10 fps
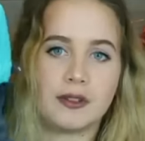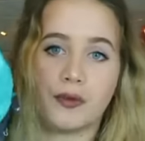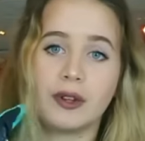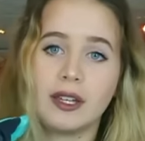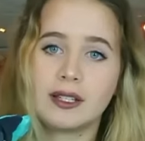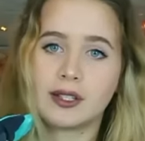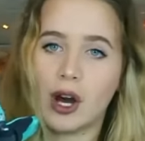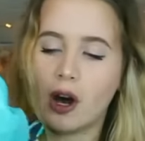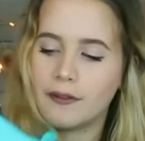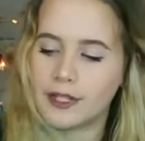It's really
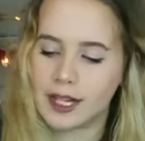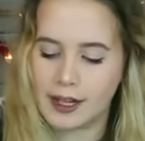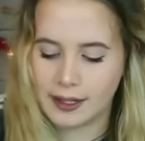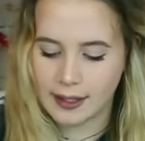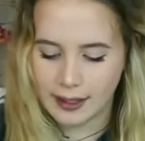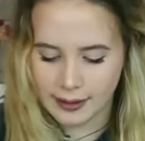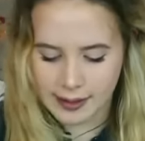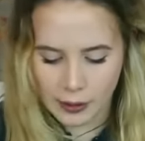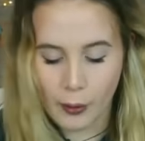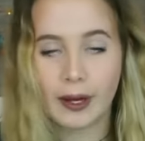soft and
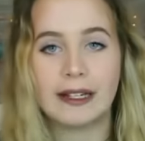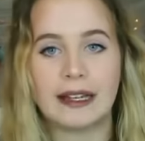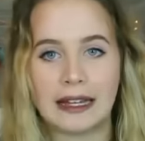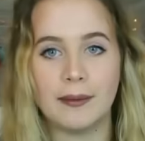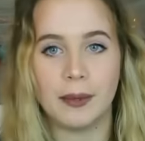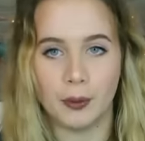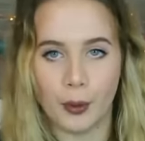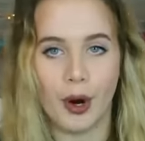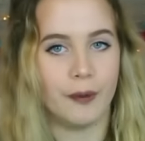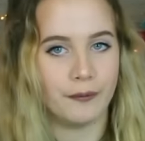it's going to keep me
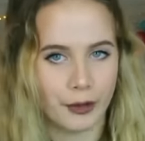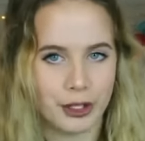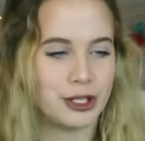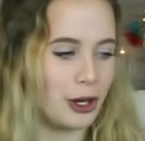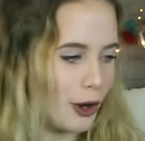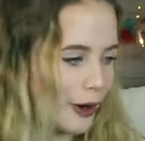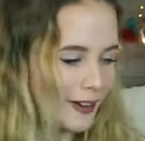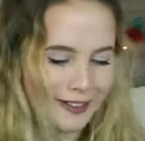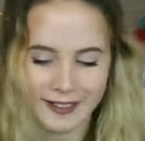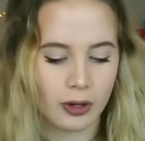warm for sure.
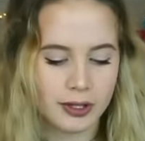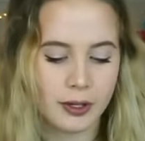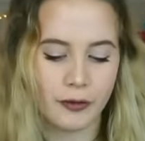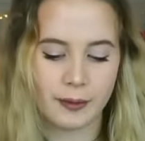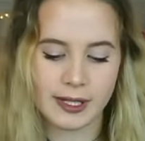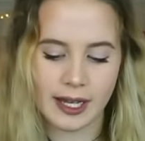Also from